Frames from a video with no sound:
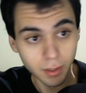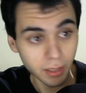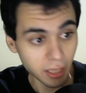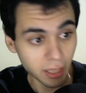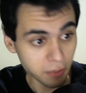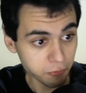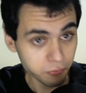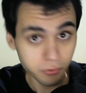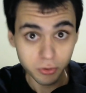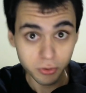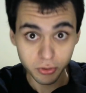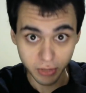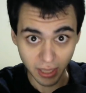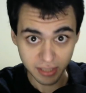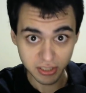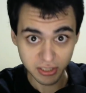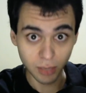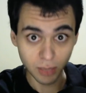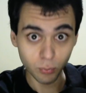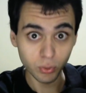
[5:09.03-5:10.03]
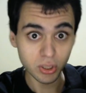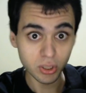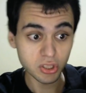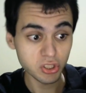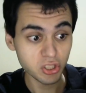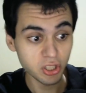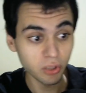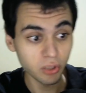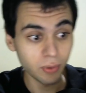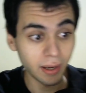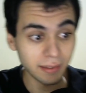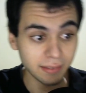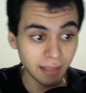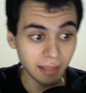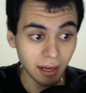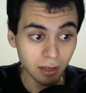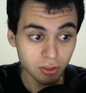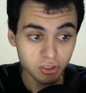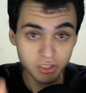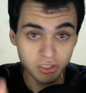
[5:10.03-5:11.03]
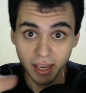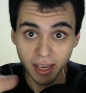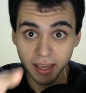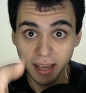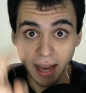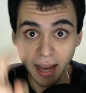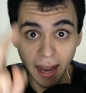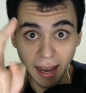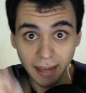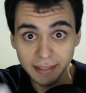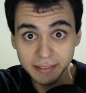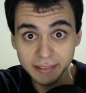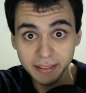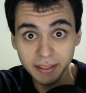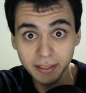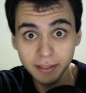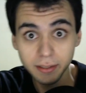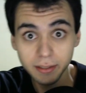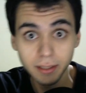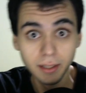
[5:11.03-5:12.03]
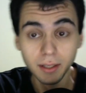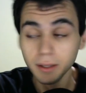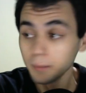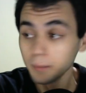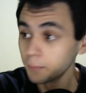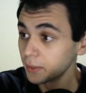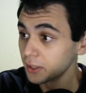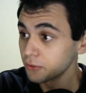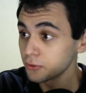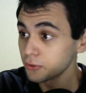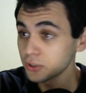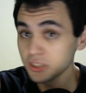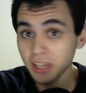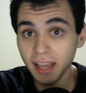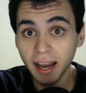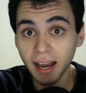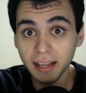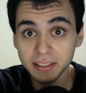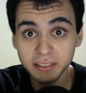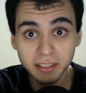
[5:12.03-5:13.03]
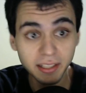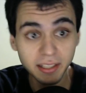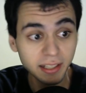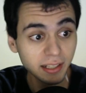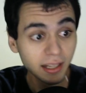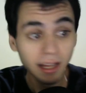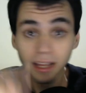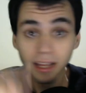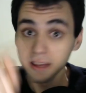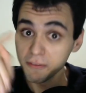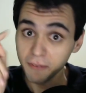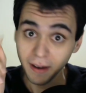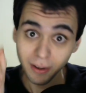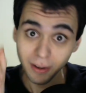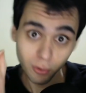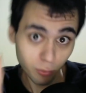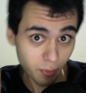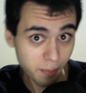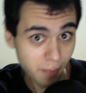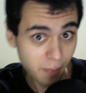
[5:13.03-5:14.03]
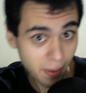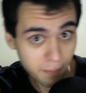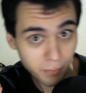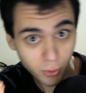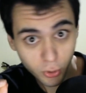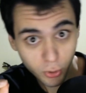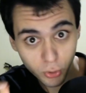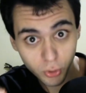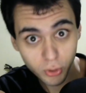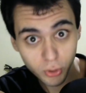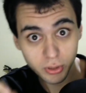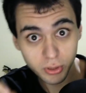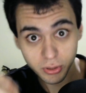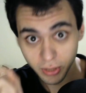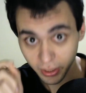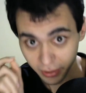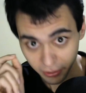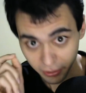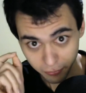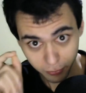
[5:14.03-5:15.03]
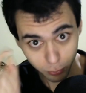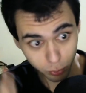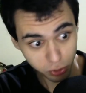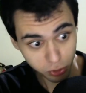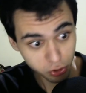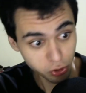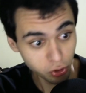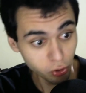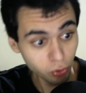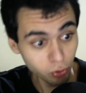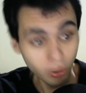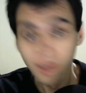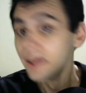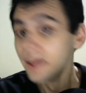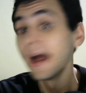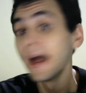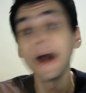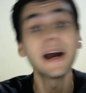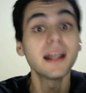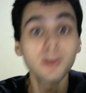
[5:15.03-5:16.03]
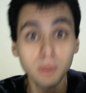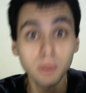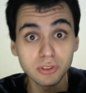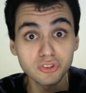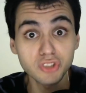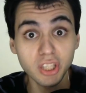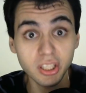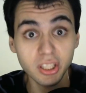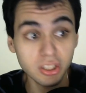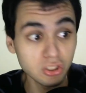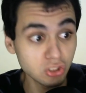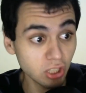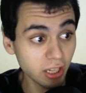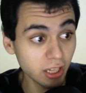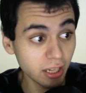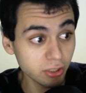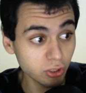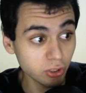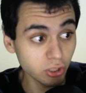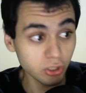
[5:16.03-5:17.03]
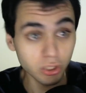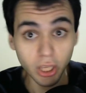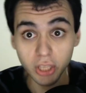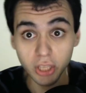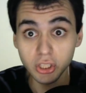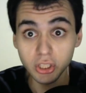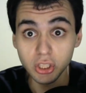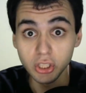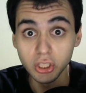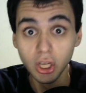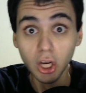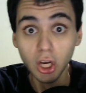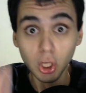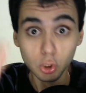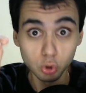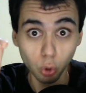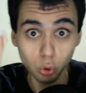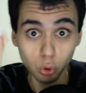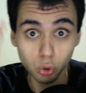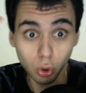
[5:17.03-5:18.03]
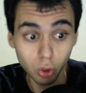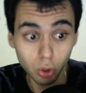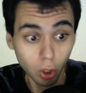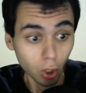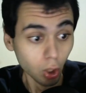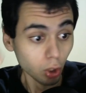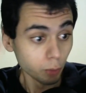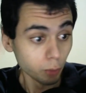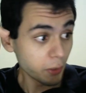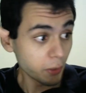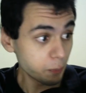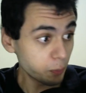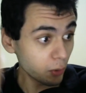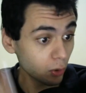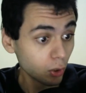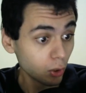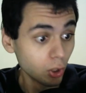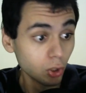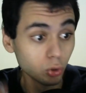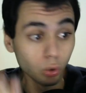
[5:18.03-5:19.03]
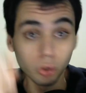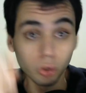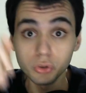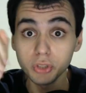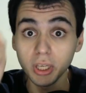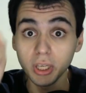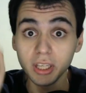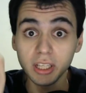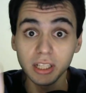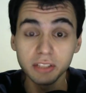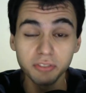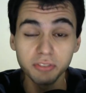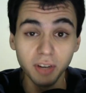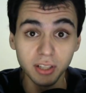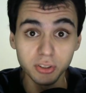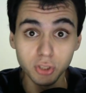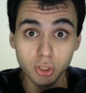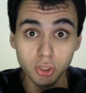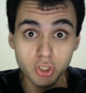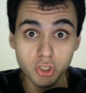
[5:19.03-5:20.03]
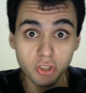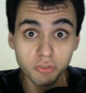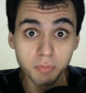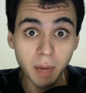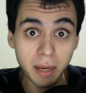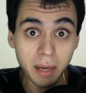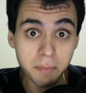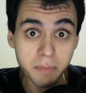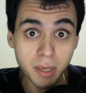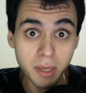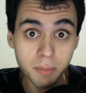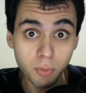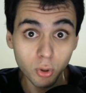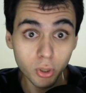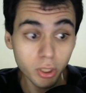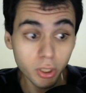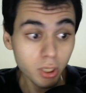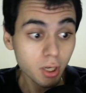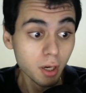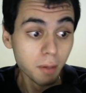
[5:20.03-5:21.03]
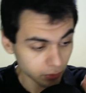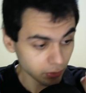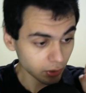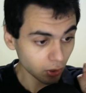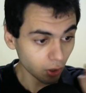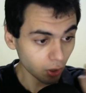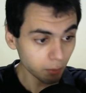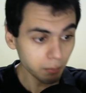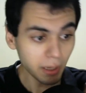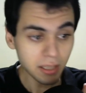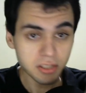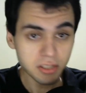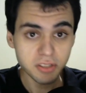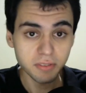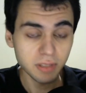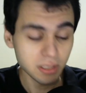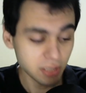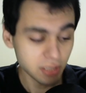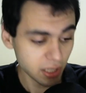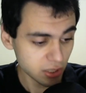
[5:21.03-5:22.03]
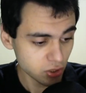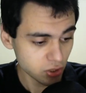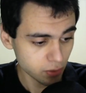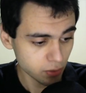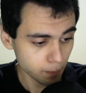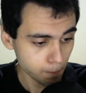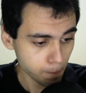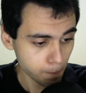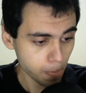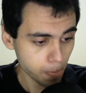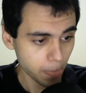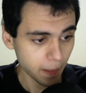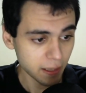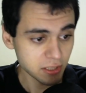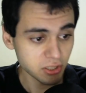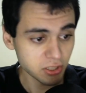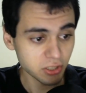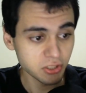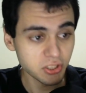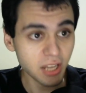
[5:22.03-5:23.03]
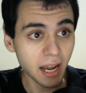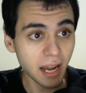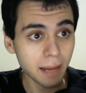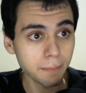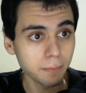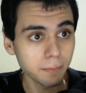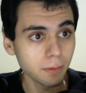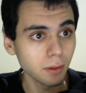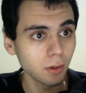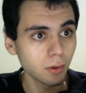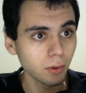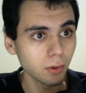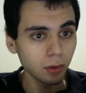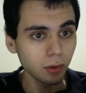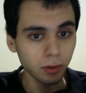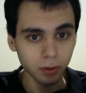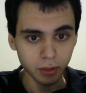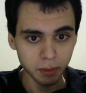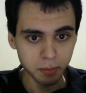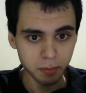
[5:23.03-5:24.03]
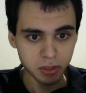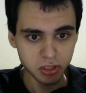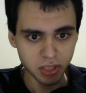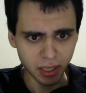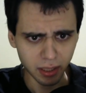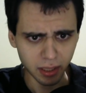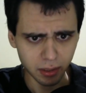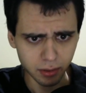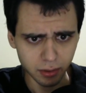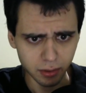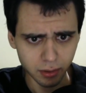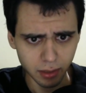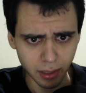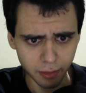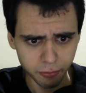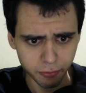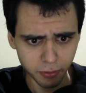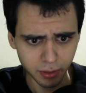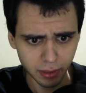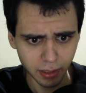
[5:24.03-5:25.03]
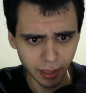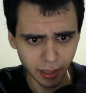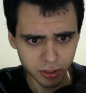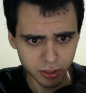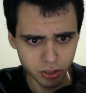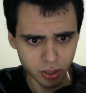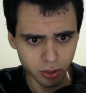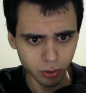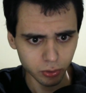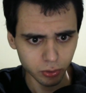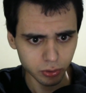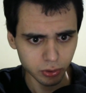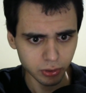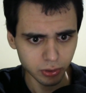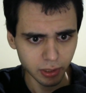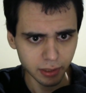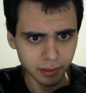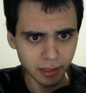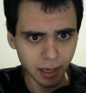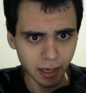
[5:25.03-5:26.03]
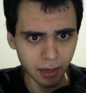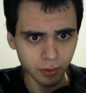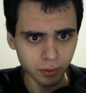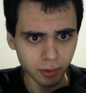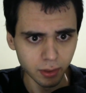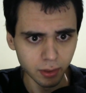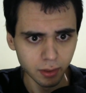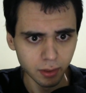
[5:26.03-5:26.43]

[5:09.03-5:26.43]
If that someone is here right now, say I did it. But if you say I did it, if I don't remember who that, if it was you, anyone say can say I, they did it. So don't People don't take advantage of my memory. The Combine Civilization is a type... Give me a second. I think I actually noted that down.